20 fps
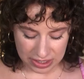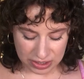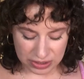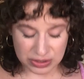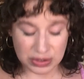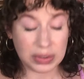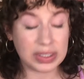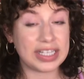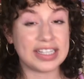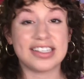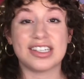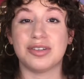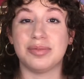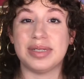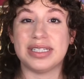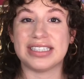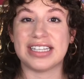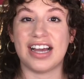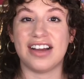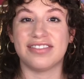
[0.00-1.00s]
there's only a little
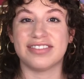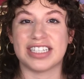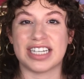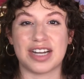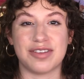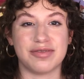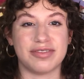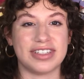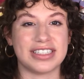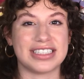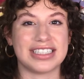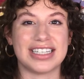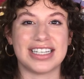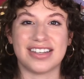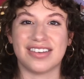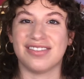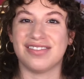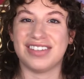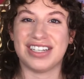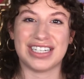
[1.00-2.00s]
bit left, and I'm
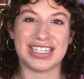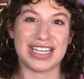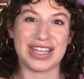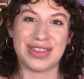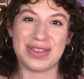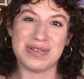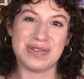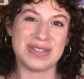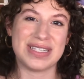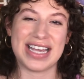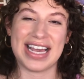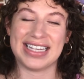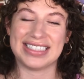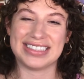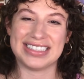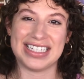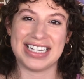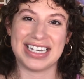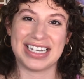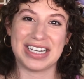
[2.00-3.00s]
feeling very
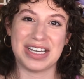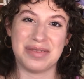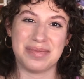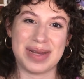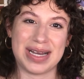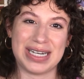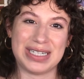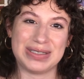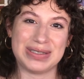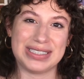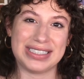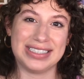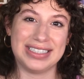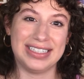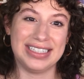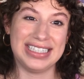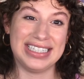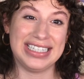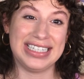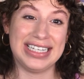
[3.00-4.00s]
enthusiastic about
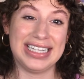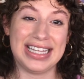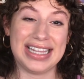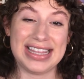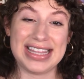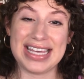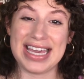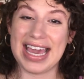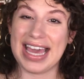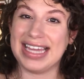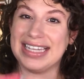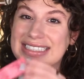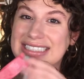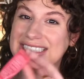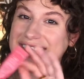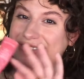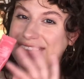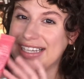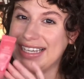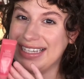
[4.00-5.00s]
the end
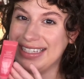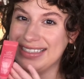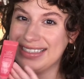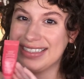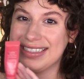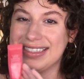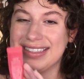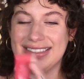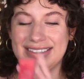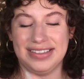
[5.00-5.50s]
of it.